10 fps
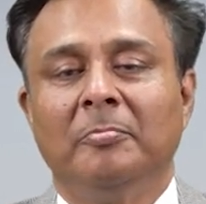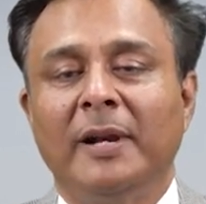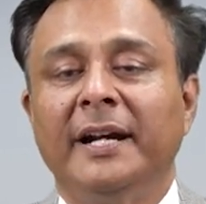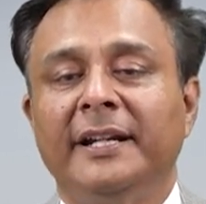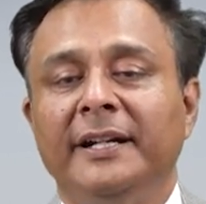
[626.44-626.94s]

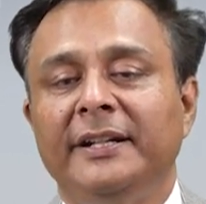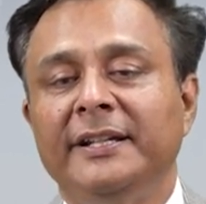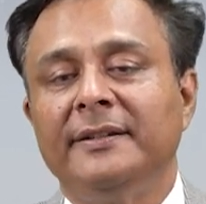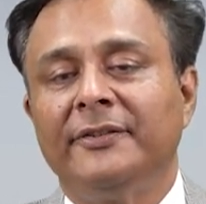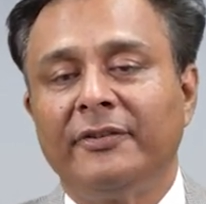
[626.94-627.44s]
planting
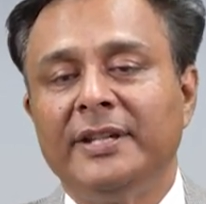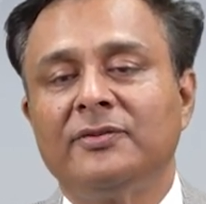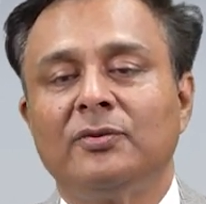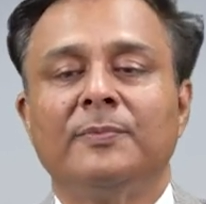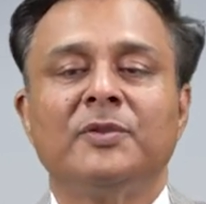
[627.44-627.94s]

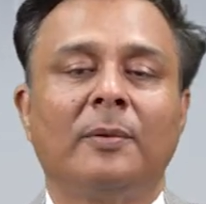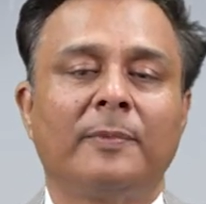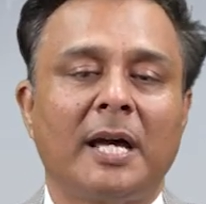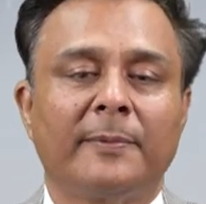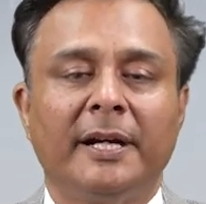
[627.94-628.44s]
trees to absorb
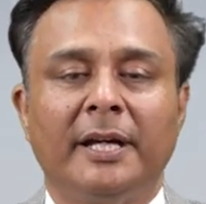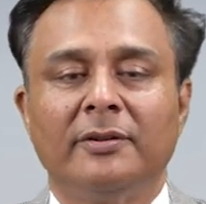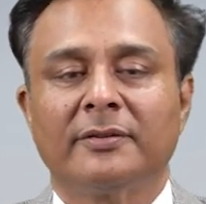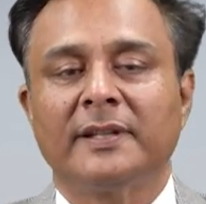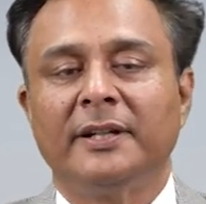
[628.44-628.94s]
carbon
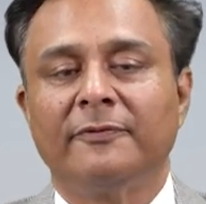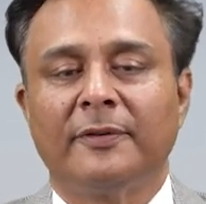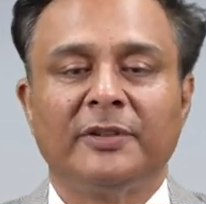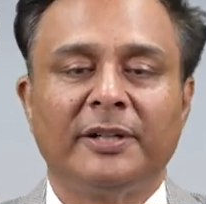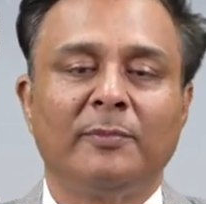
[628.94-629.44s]
dioxide
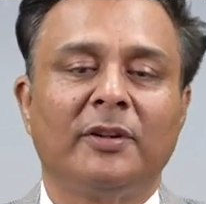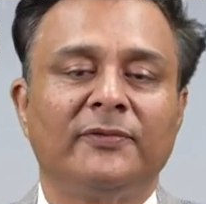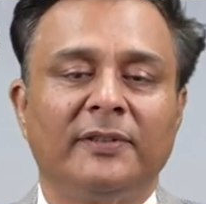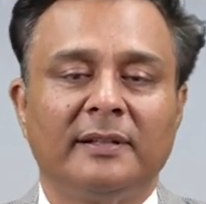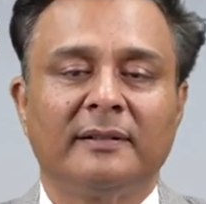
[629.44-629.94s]
from the
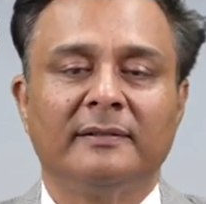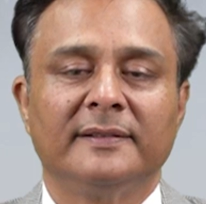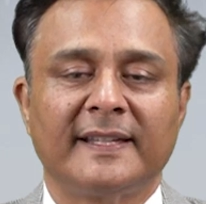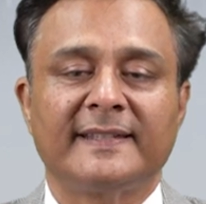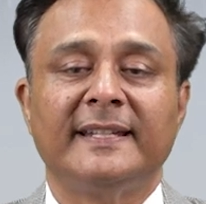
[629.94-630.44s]
atmosphere,
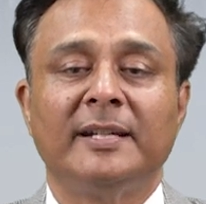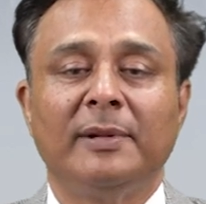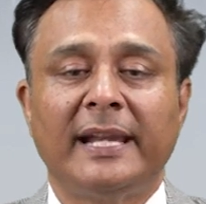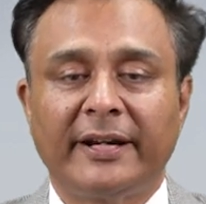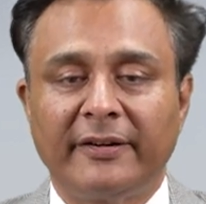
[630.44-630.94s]

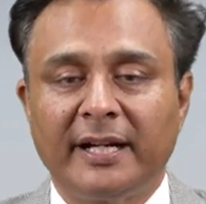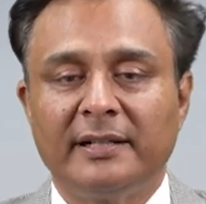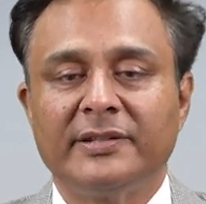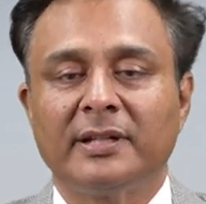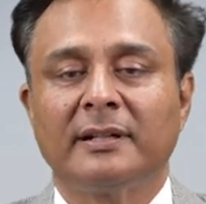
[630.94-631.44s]
sustainable
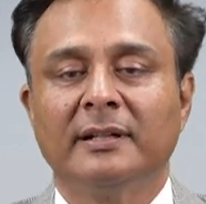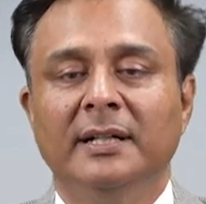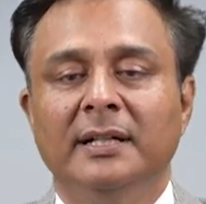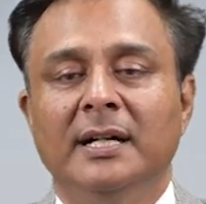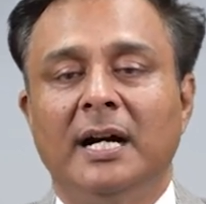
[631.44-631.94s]
agriculture,
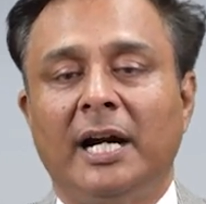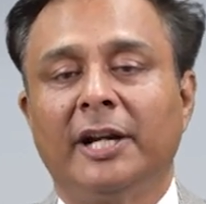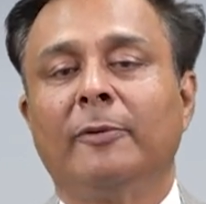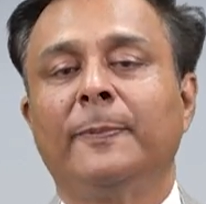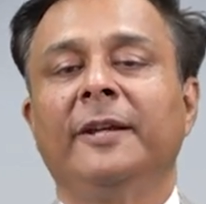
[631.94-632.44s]

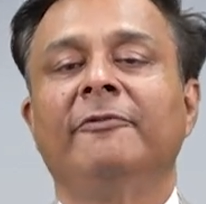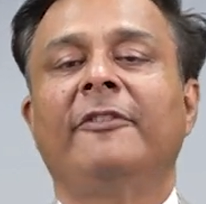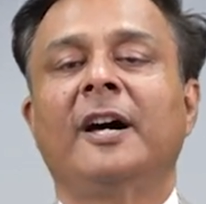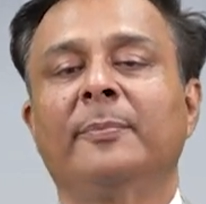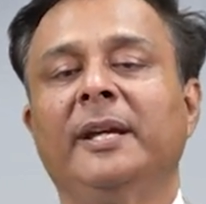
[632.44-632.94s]
adopting
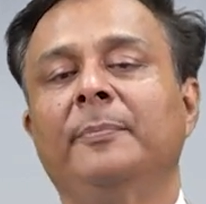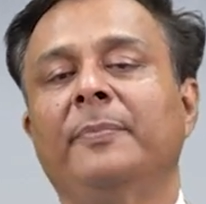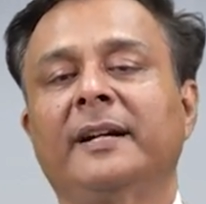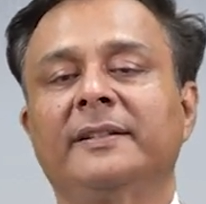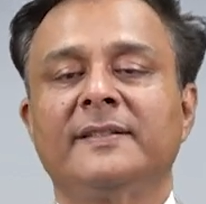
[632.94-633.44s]
farming
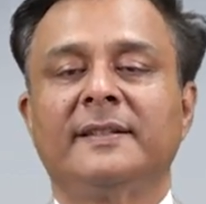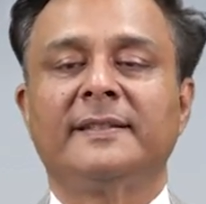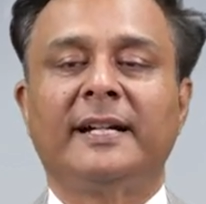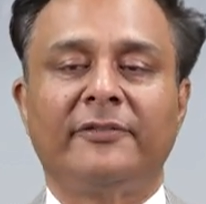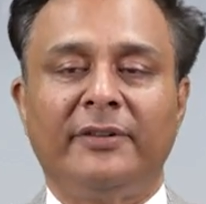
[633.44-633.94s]
practices
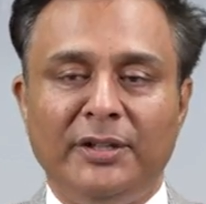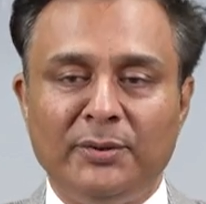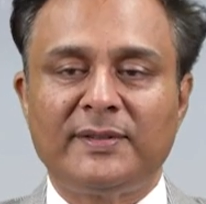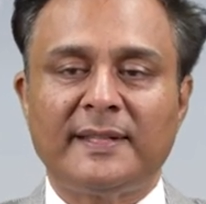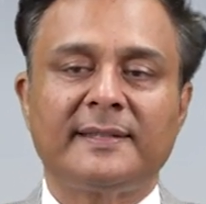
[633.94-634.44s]
that
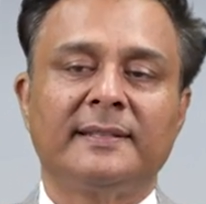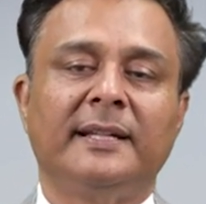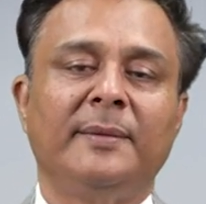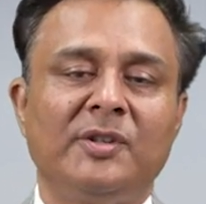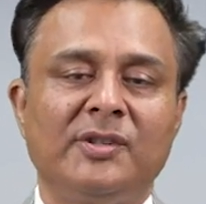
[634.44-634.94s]
reduces
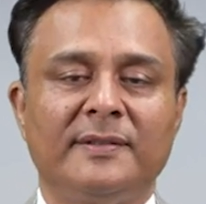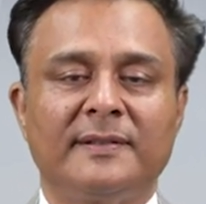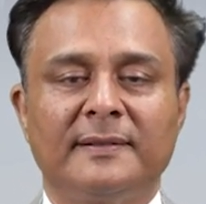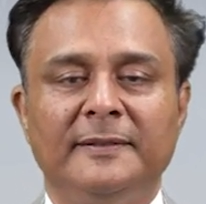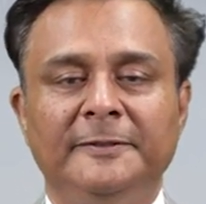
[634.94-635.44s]
the
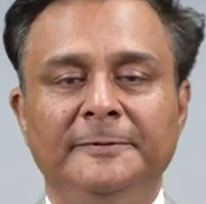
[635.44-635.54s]
emissions.